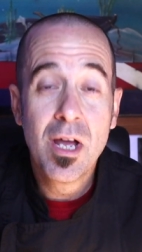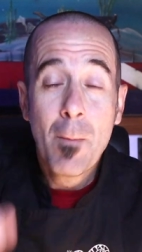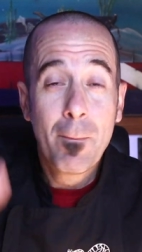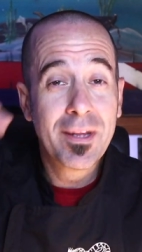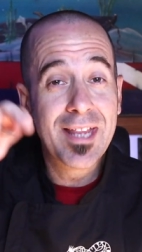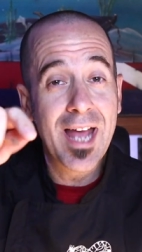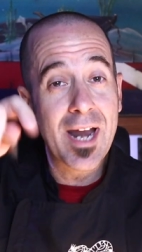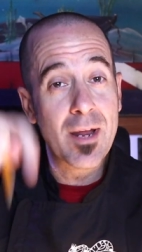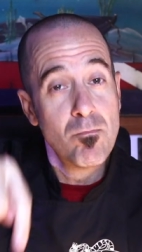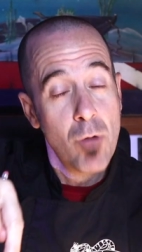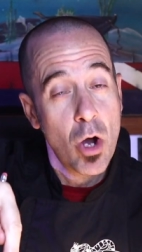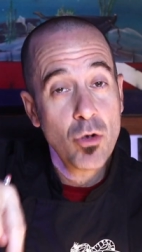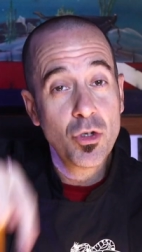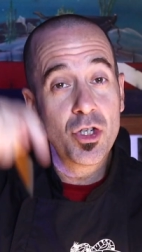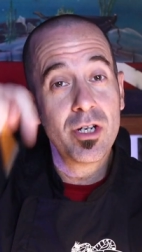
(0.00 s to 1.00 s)
but that
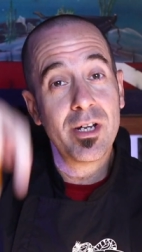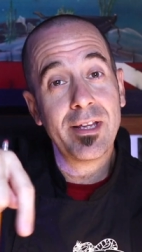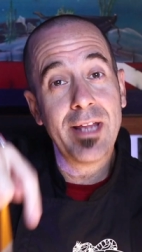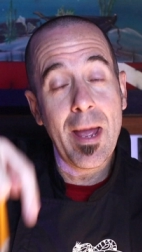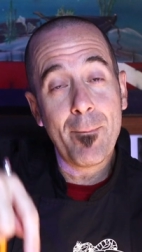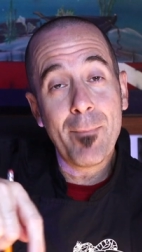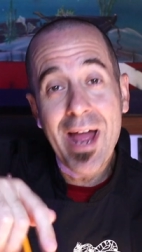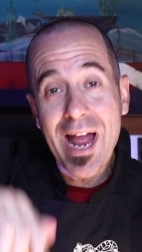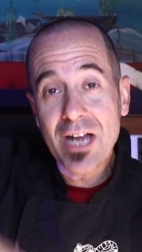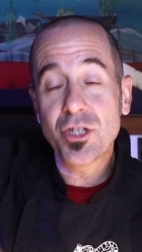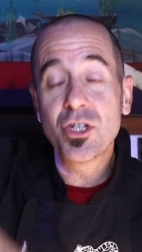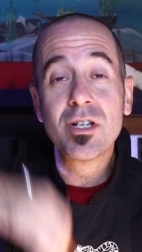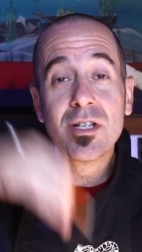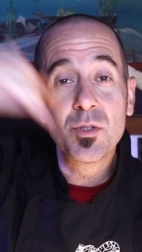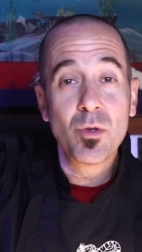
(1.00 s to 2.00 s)
emotion and that
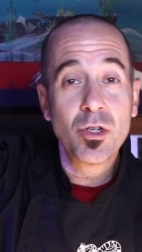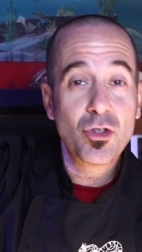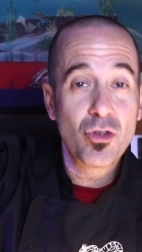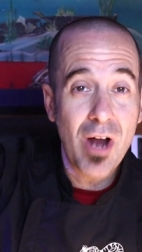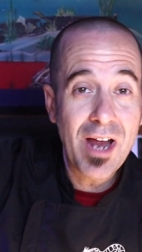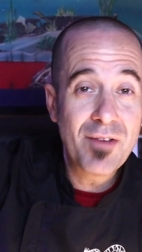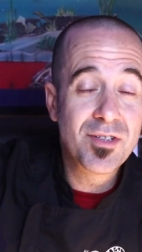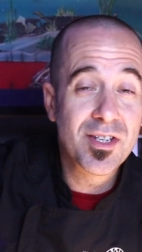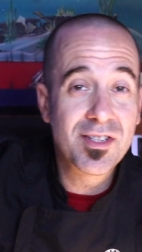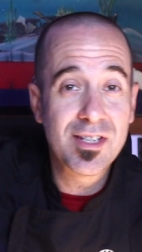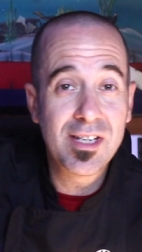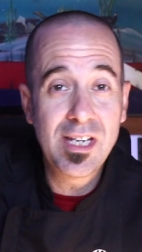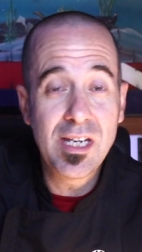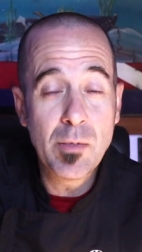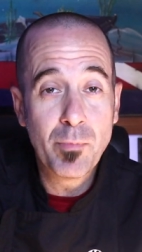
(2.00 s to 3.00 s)
passion is what drives us to
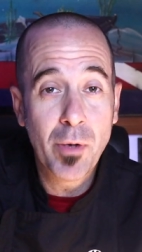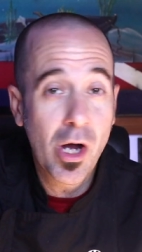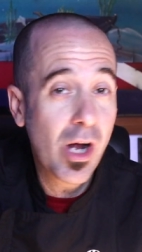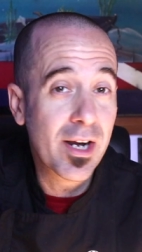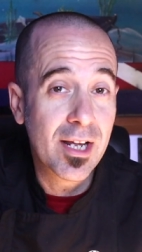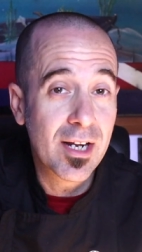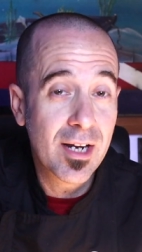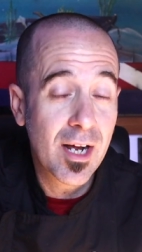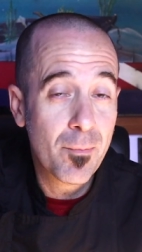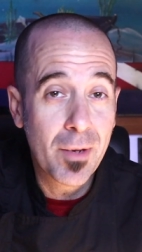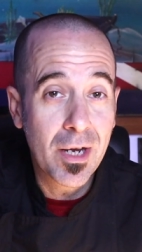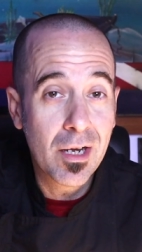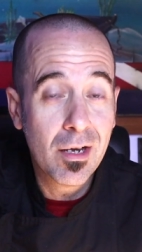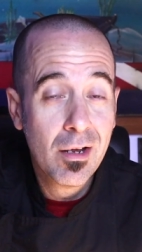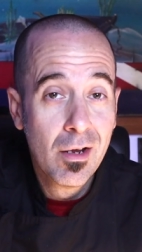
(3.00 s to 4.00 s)
keep on it i
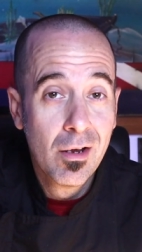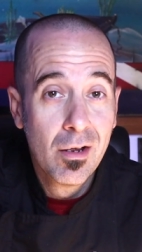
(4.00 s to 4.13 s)
mean